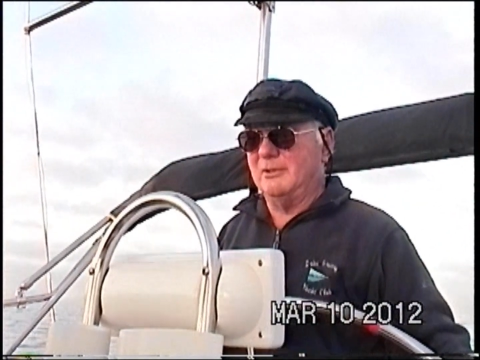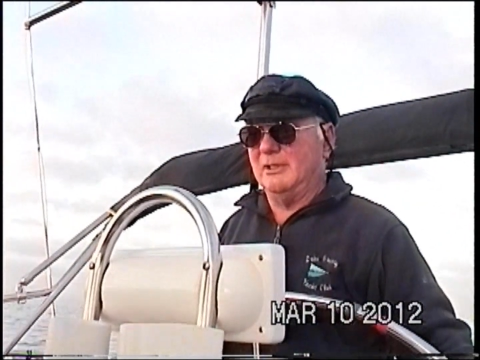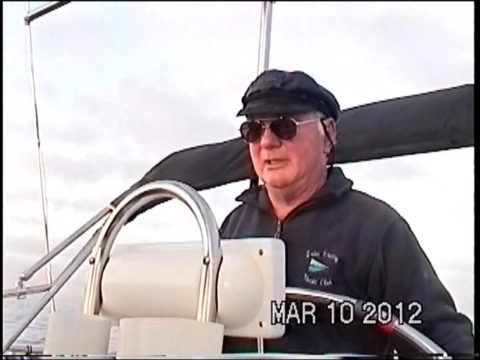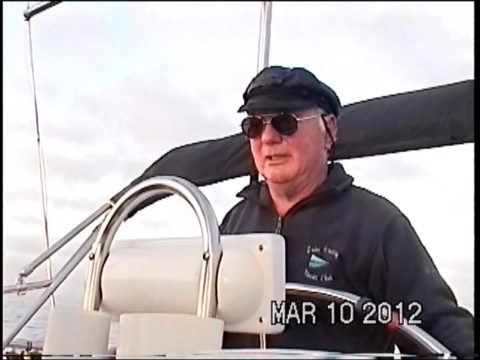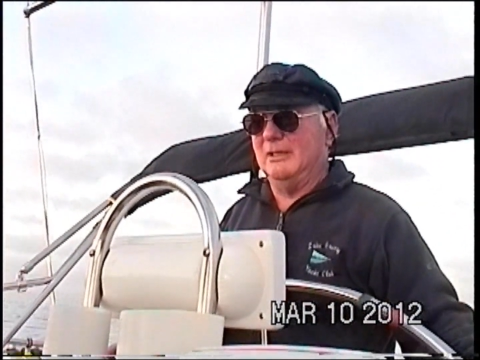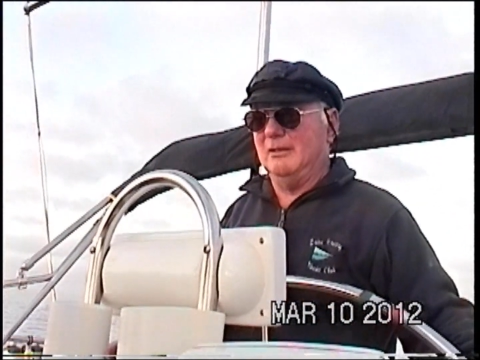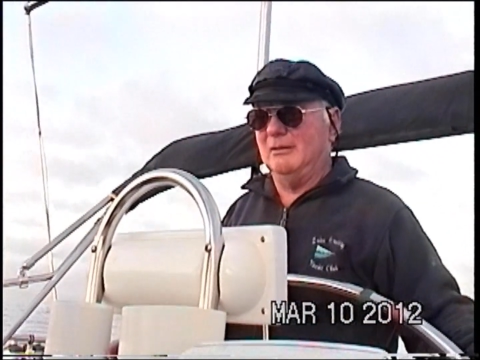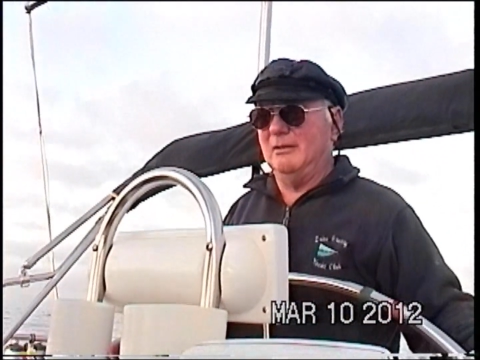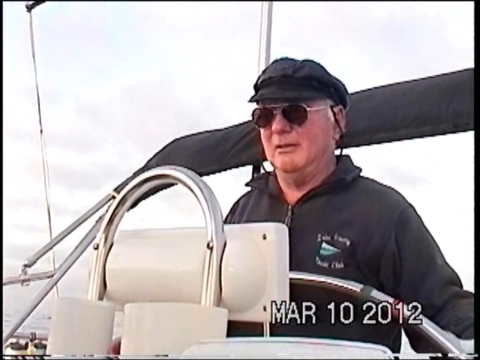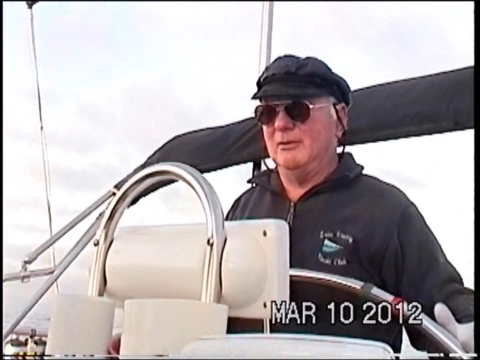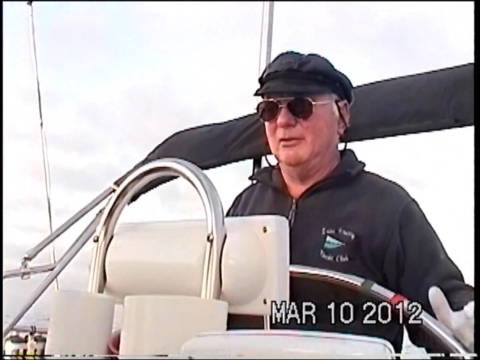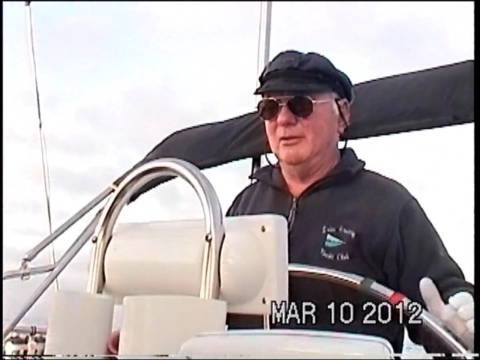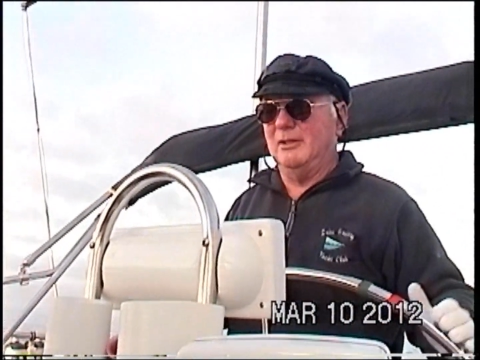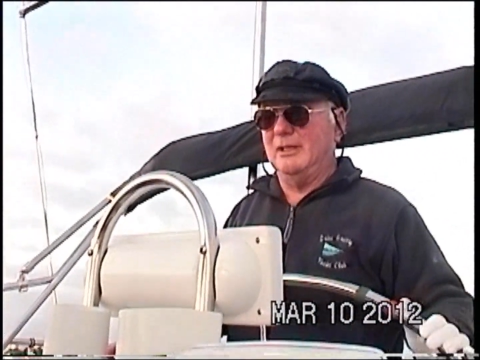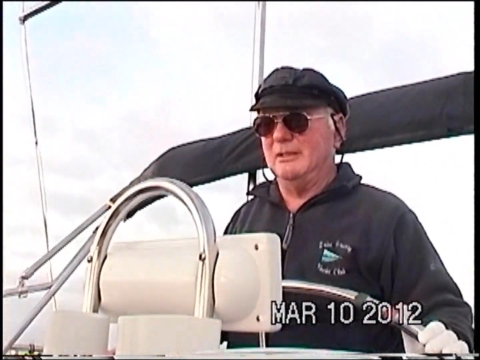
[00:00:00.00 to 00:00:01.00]
right now,
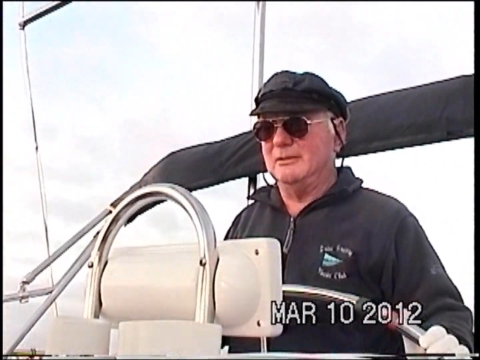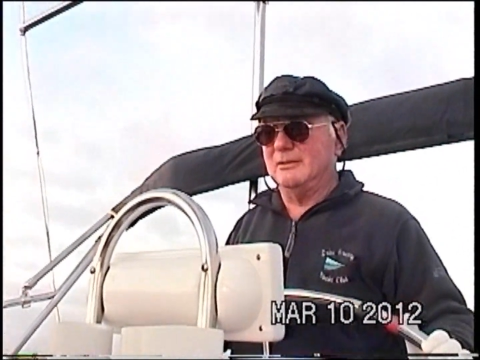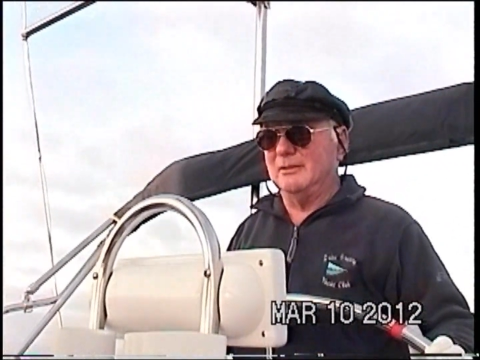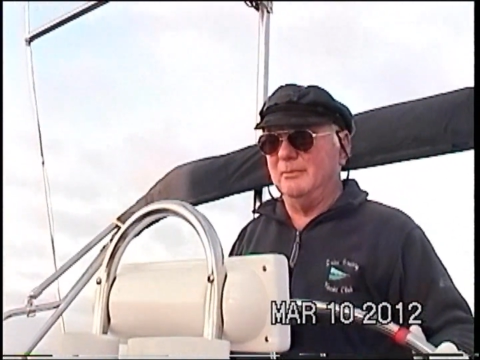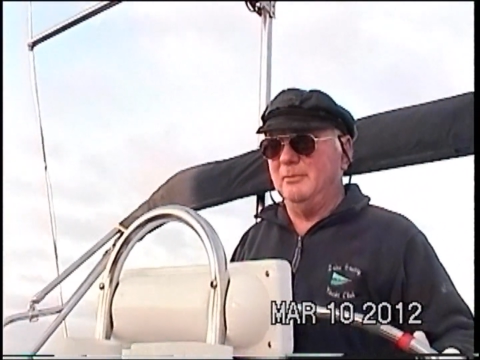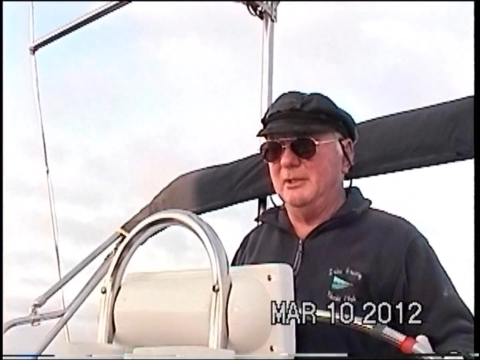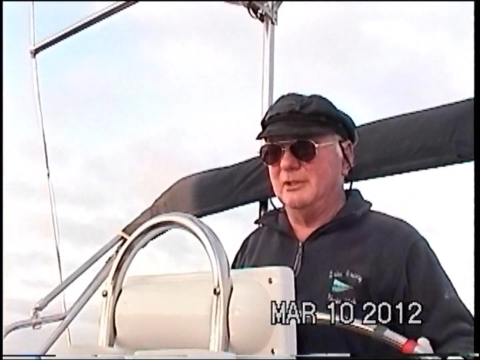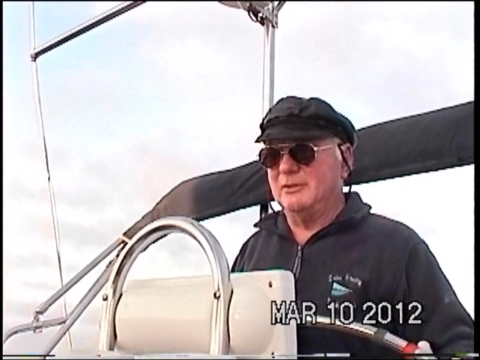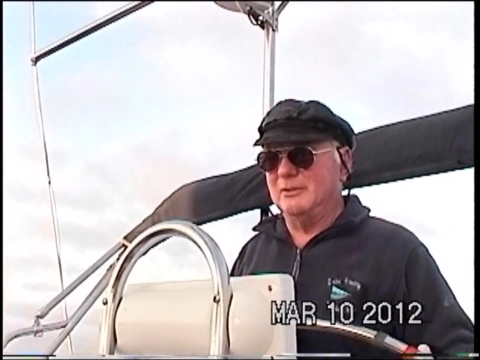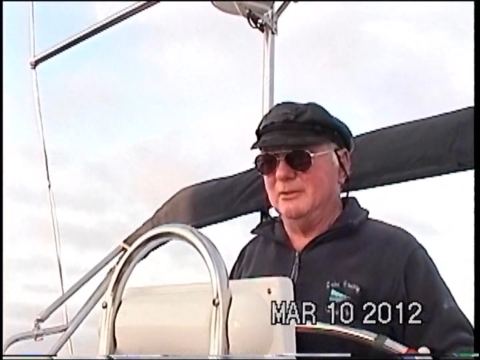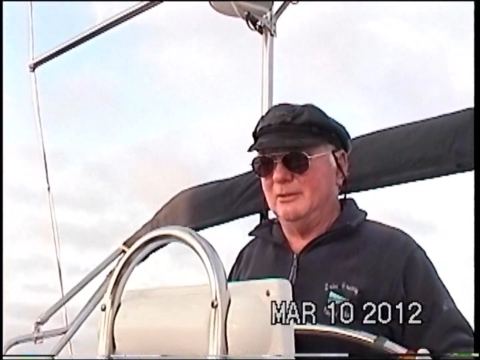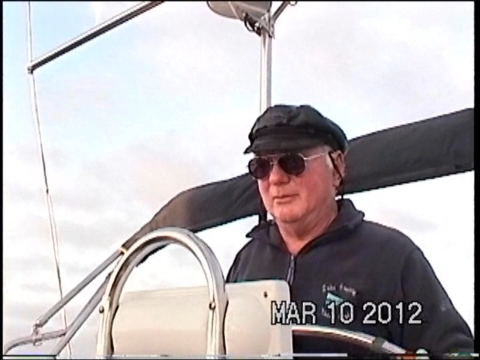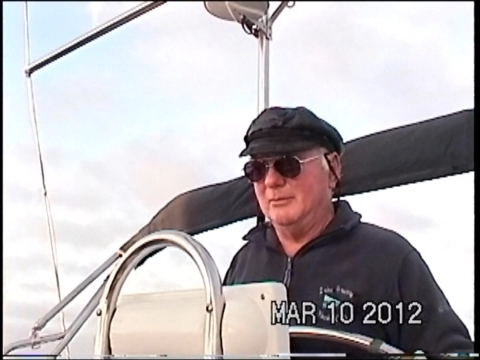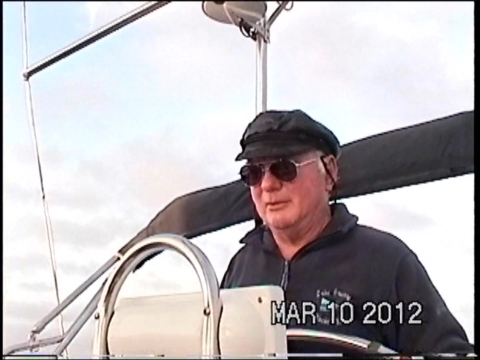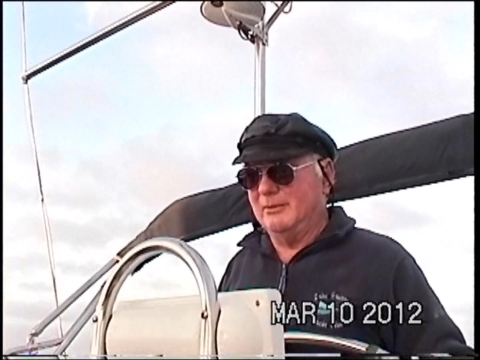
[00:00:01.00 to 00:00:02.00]
although that's a
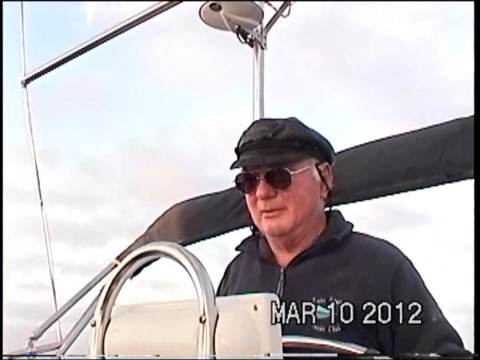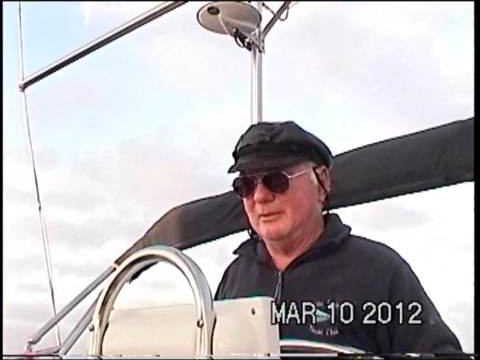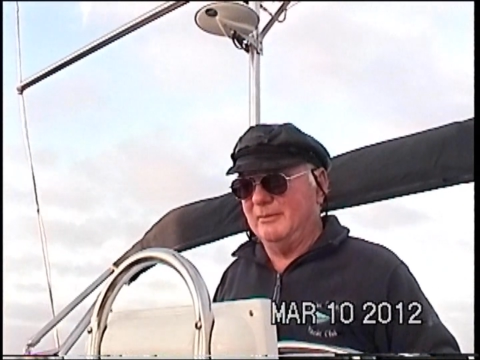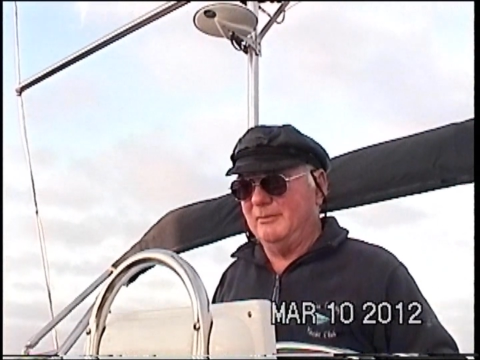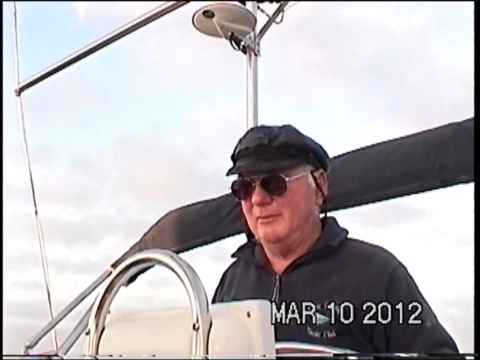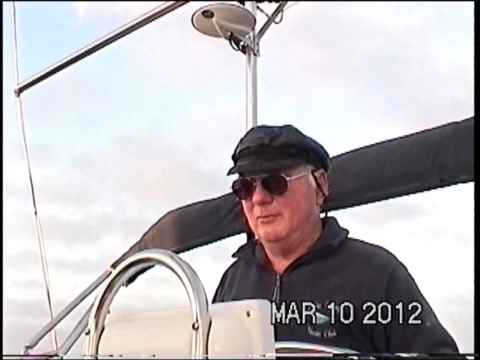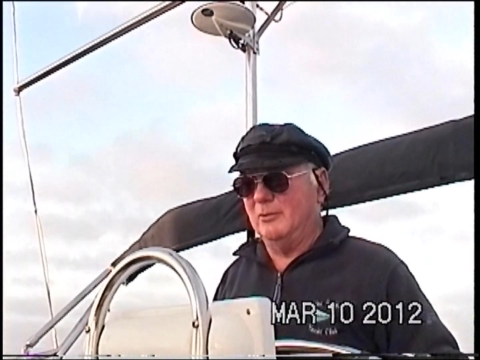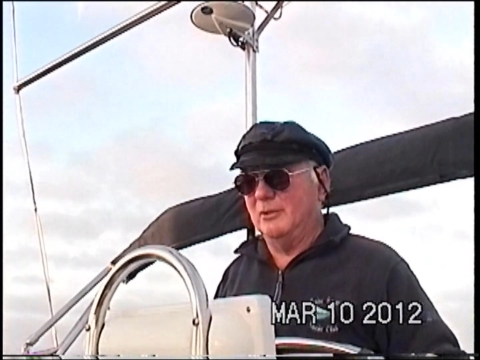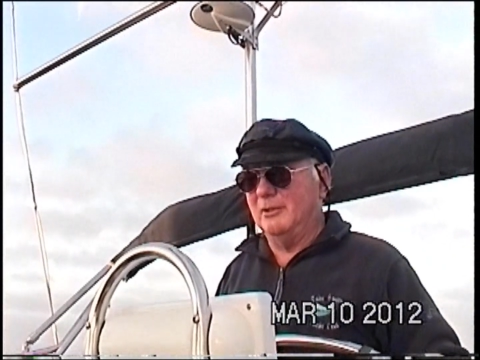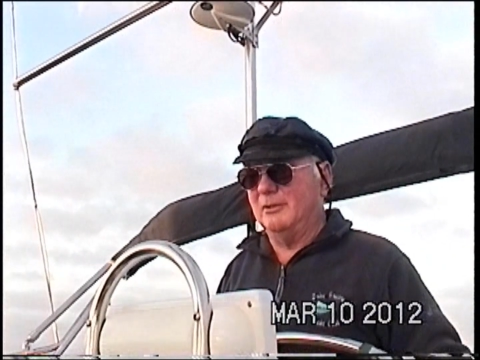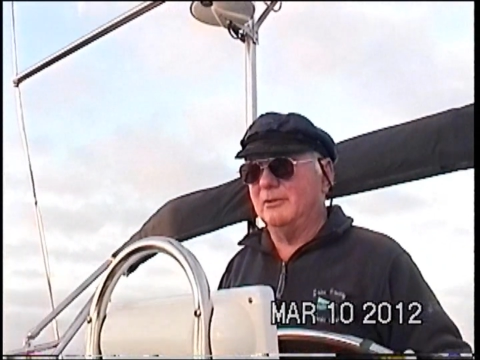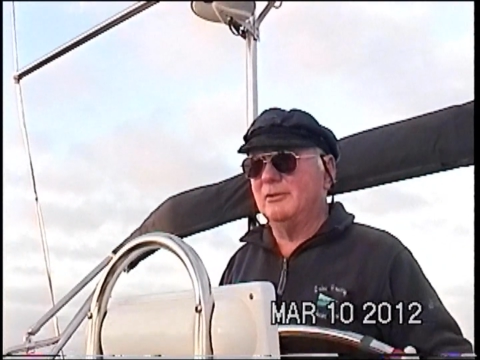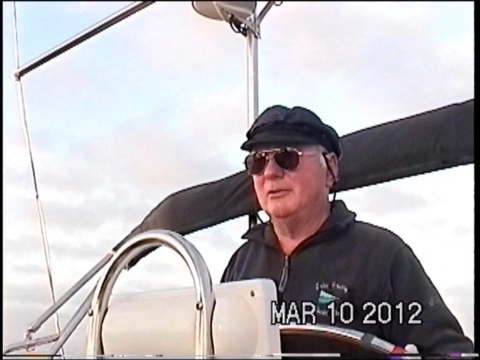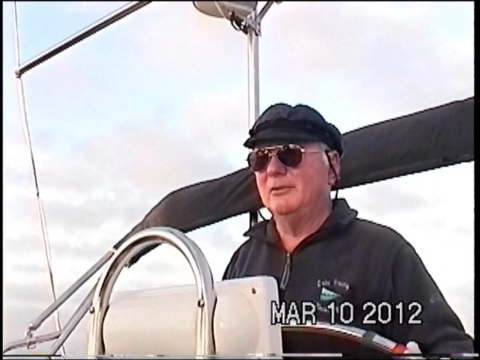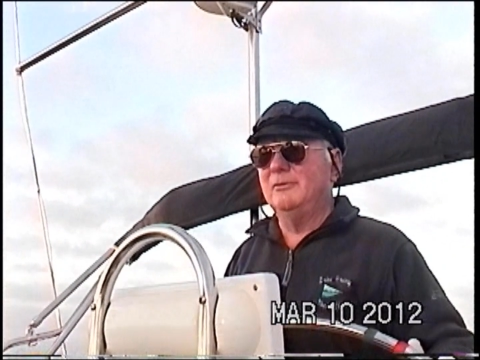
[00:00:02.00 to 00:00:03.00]
misnomer. Oh. We're at
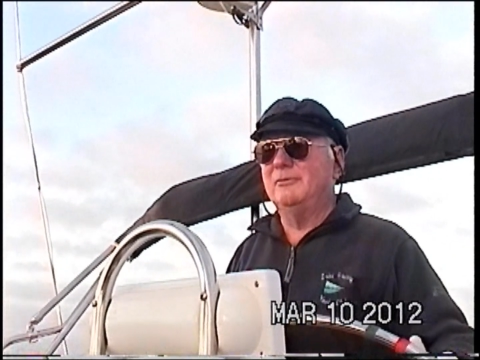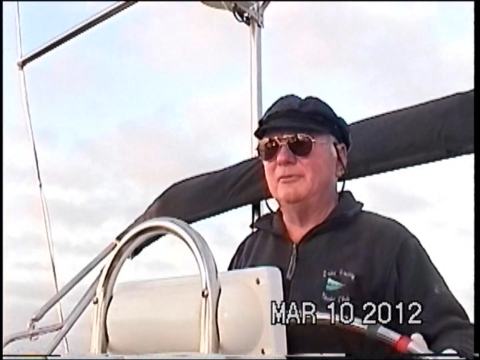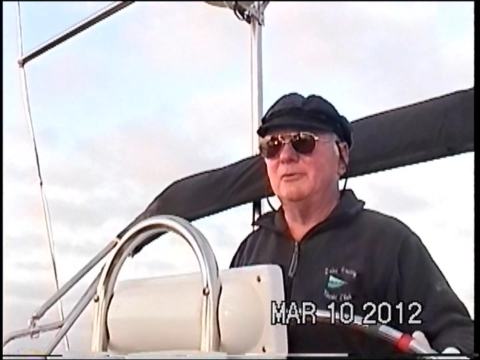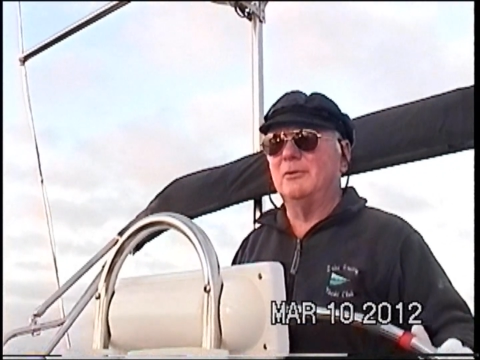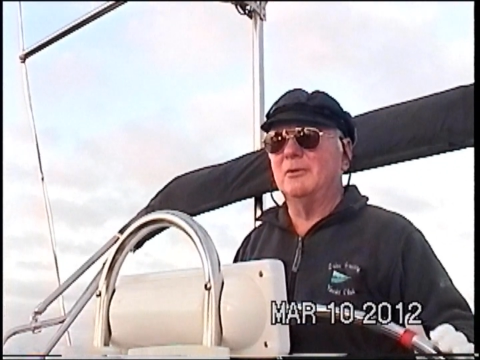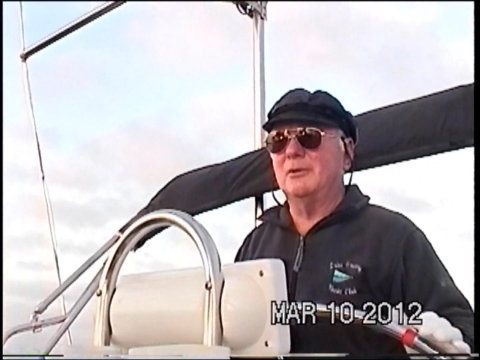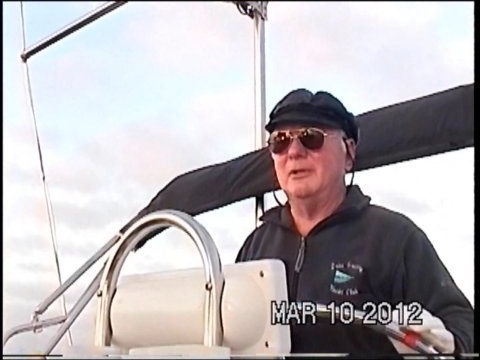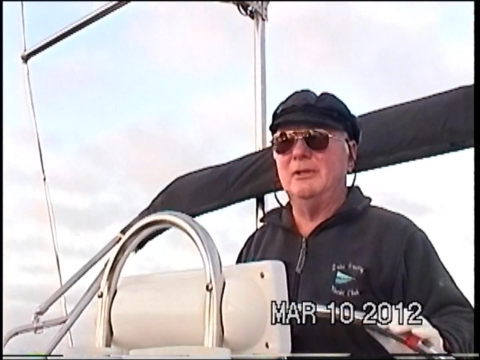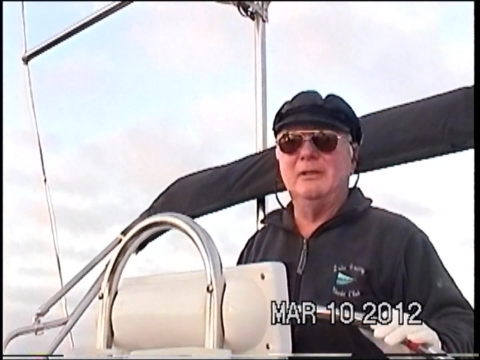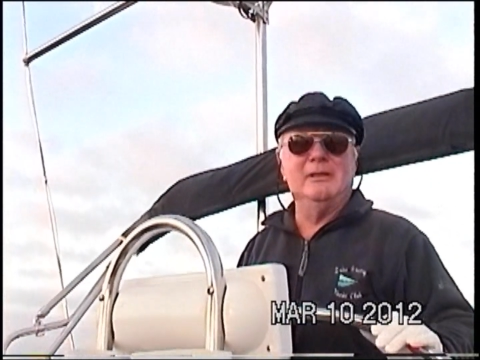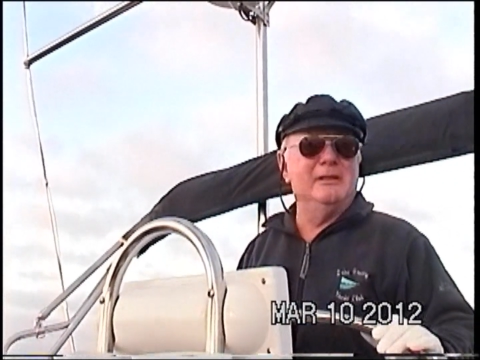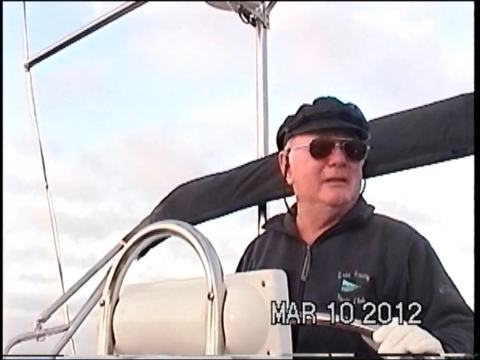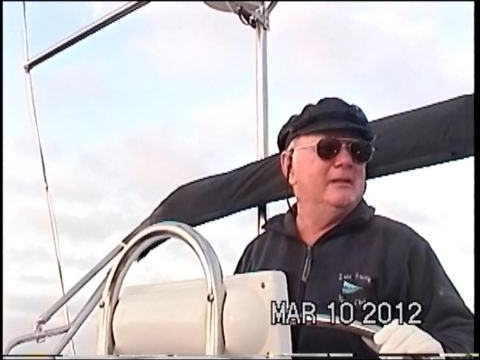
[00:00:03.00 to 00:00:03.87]
240, which